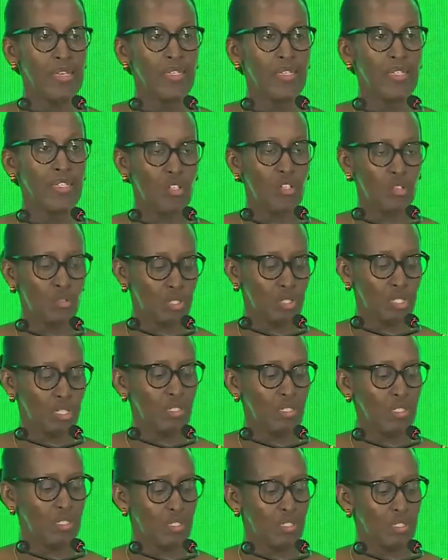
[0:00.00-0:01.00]

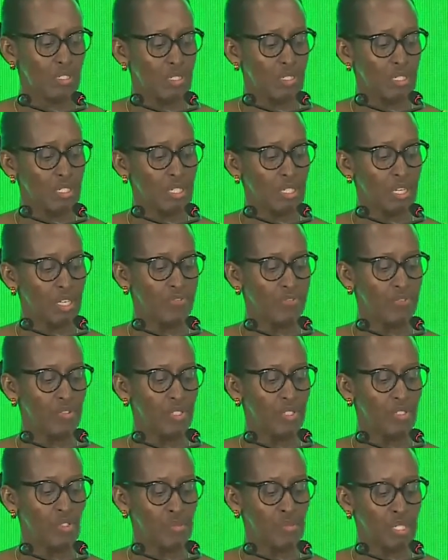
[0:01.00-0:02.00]
including in
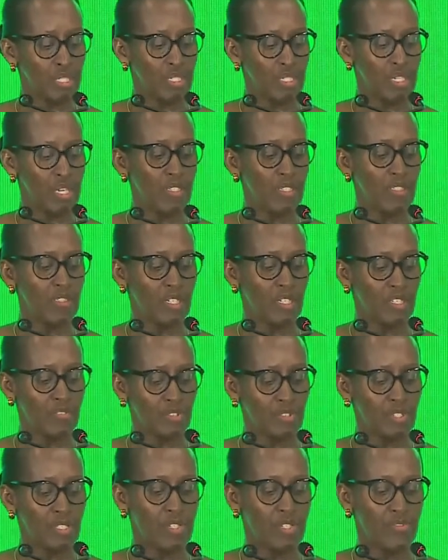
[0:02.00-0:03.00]
efforts to mitigate the
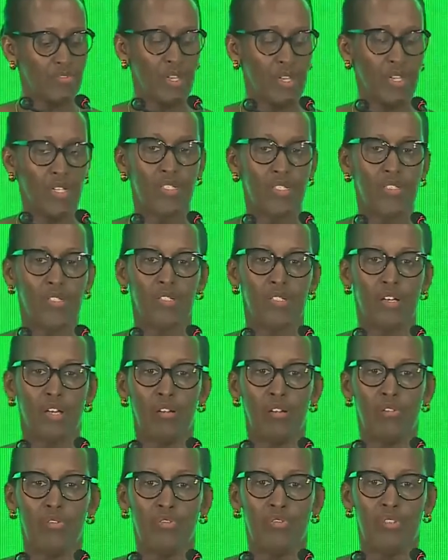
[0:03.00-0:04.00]
adverse effects
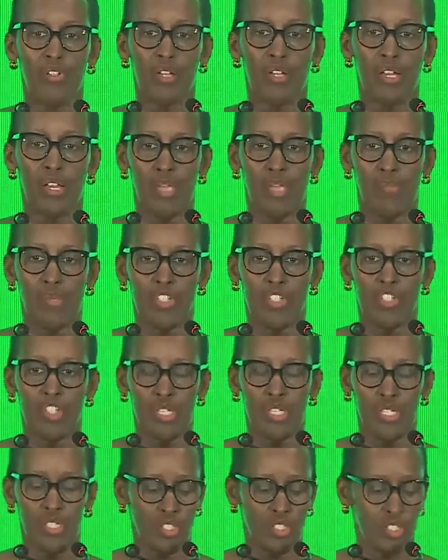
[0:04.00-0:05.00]
of climate
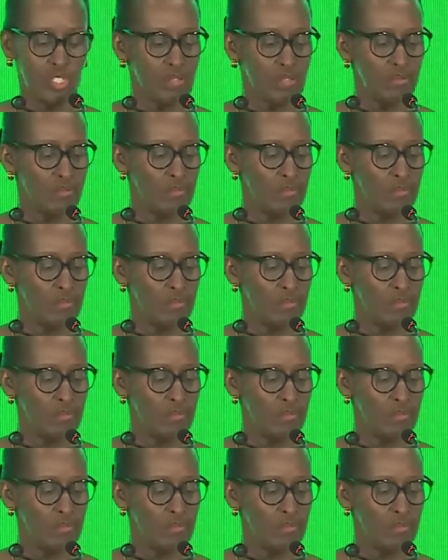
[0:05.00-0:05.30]
change.